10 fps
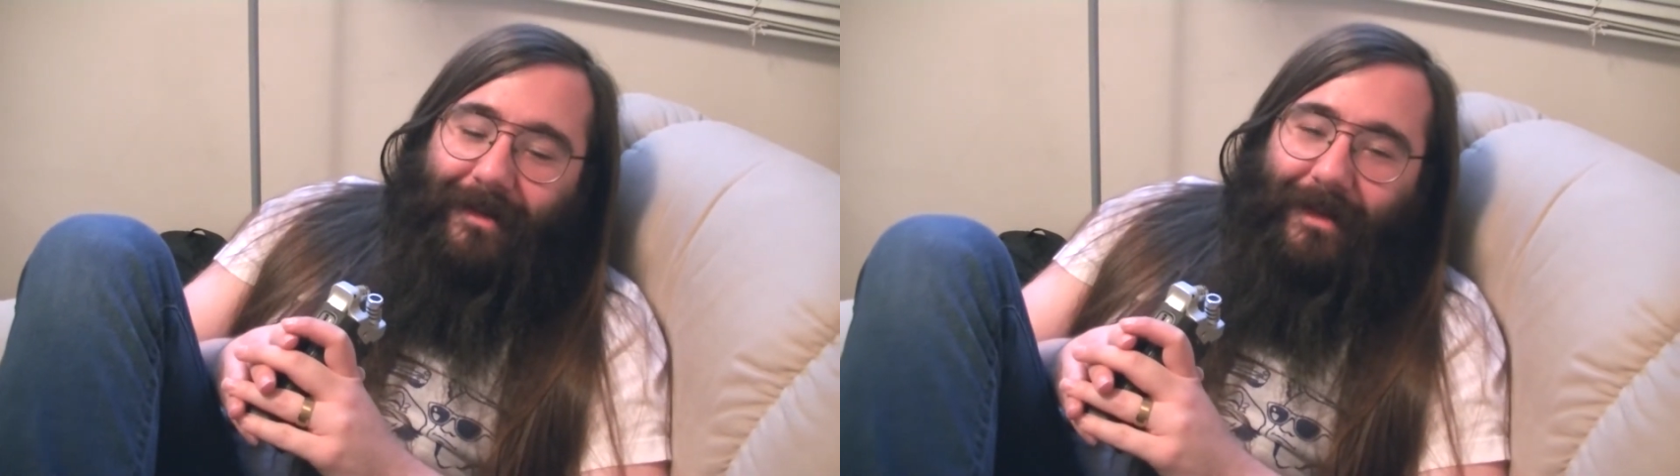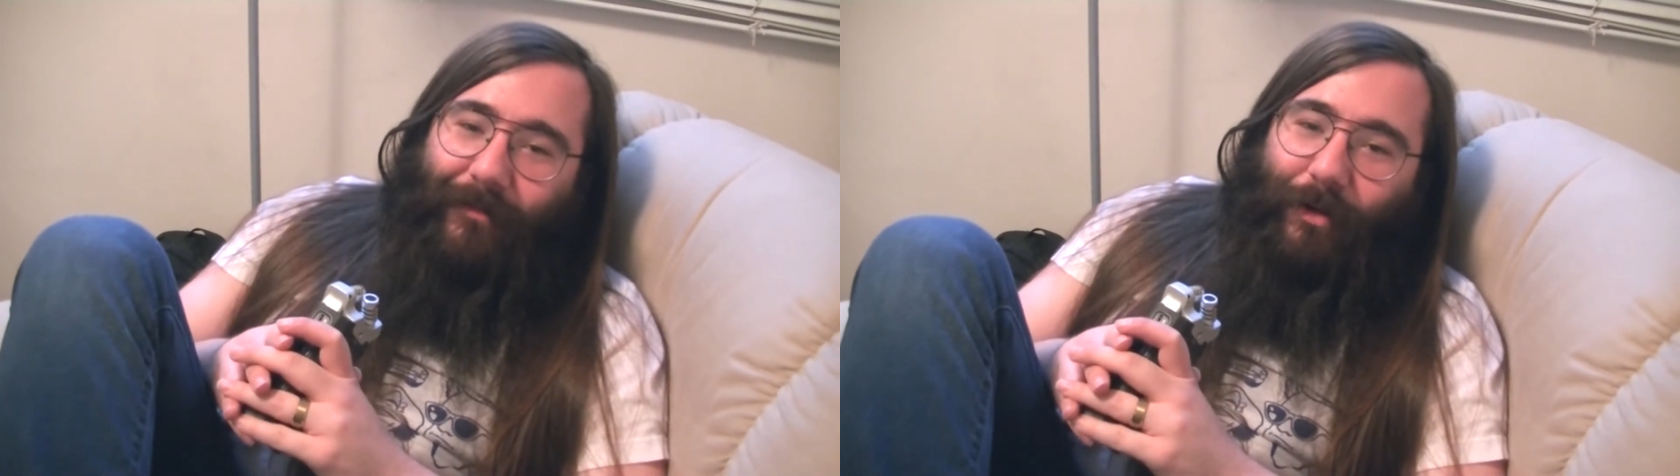
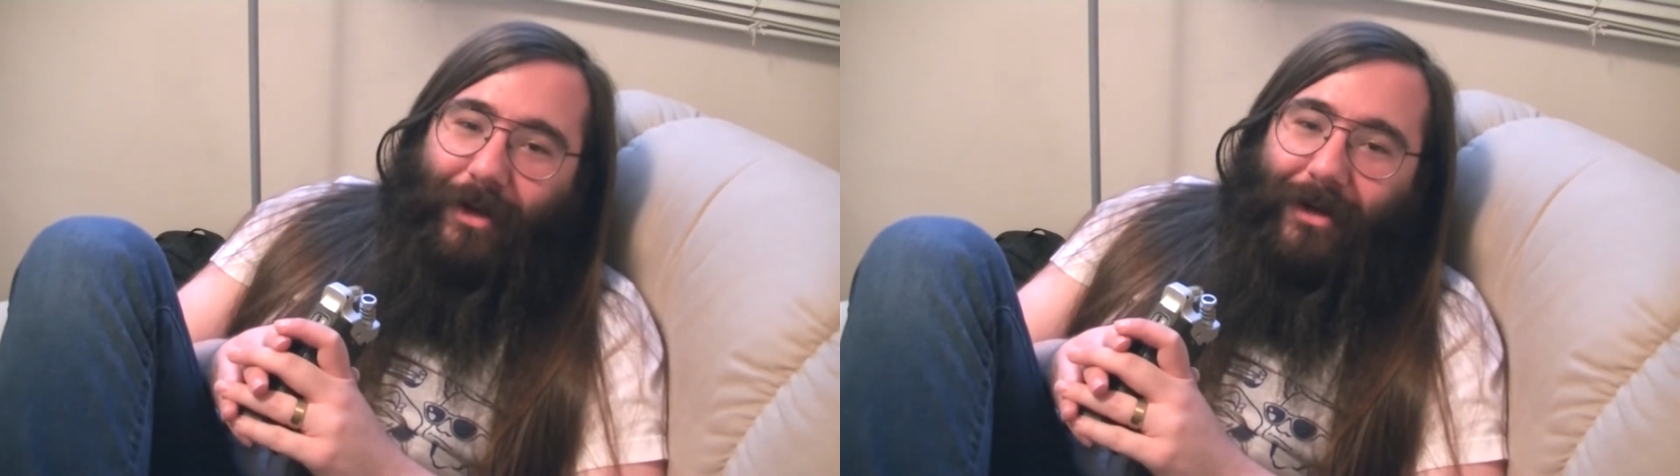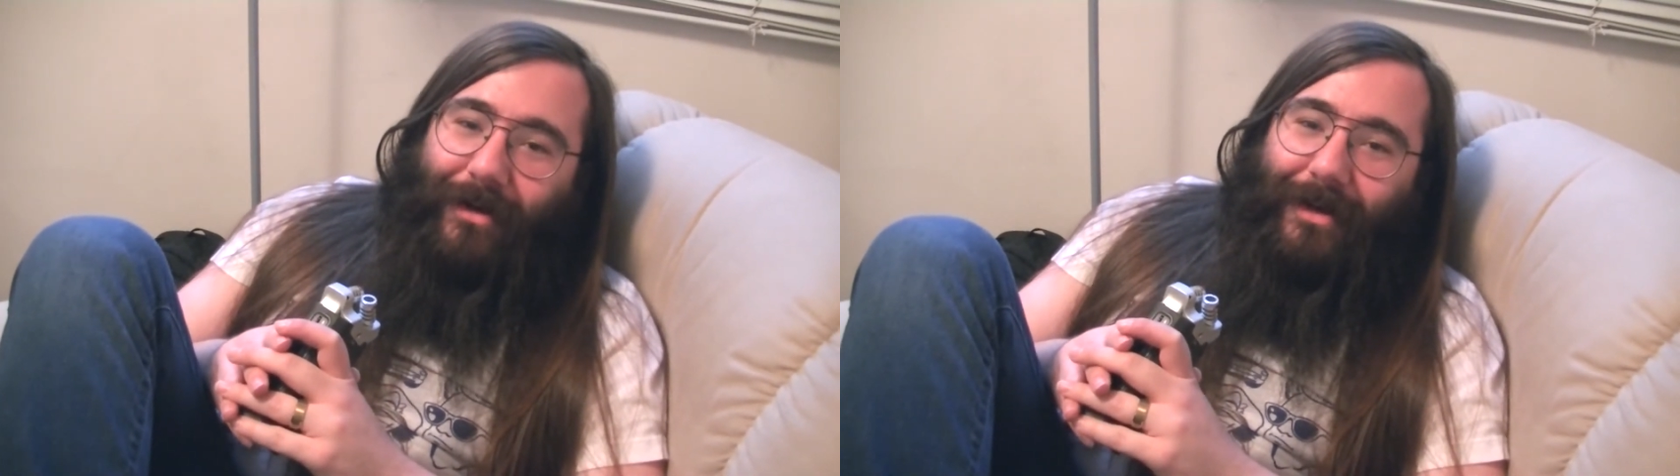give you a
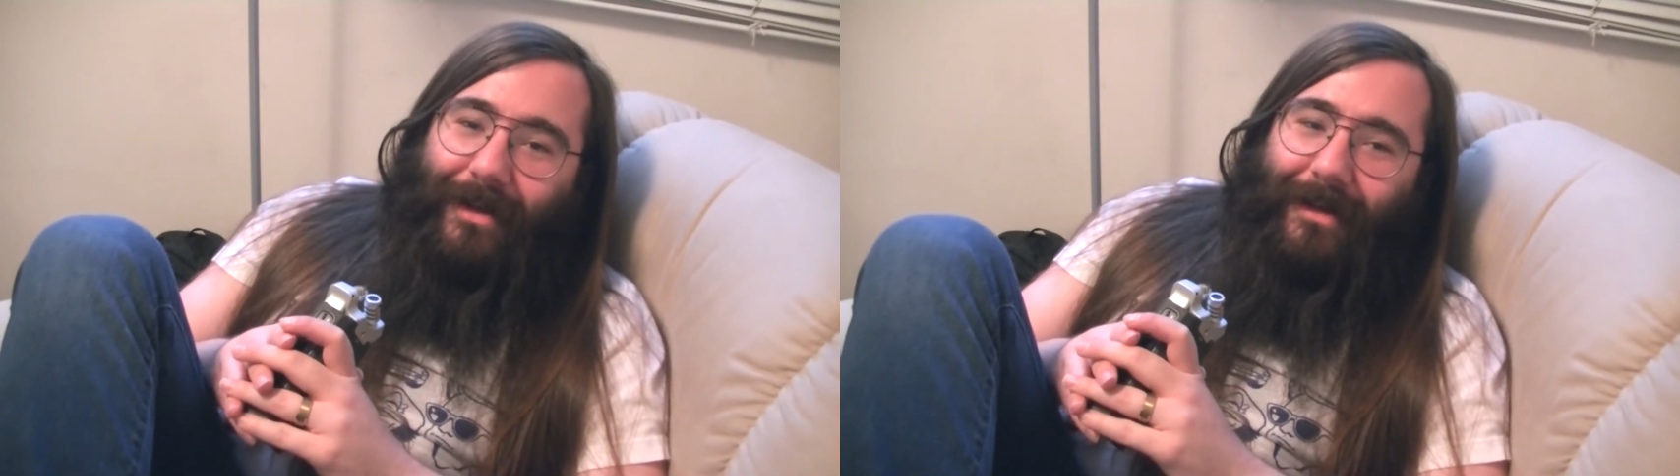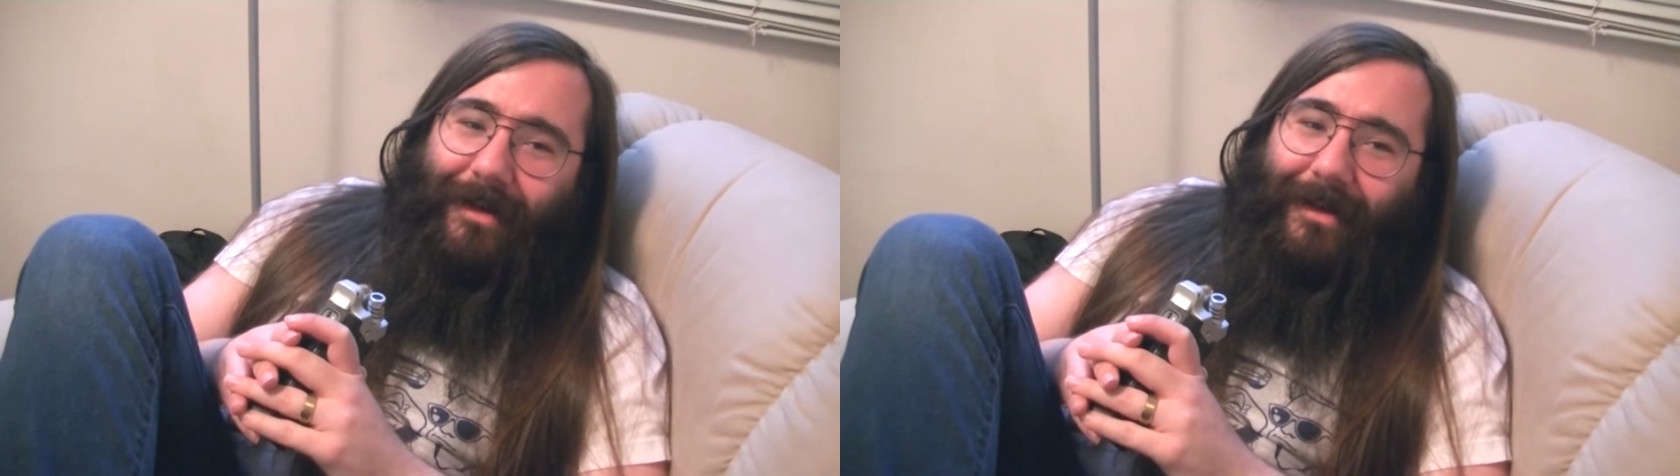good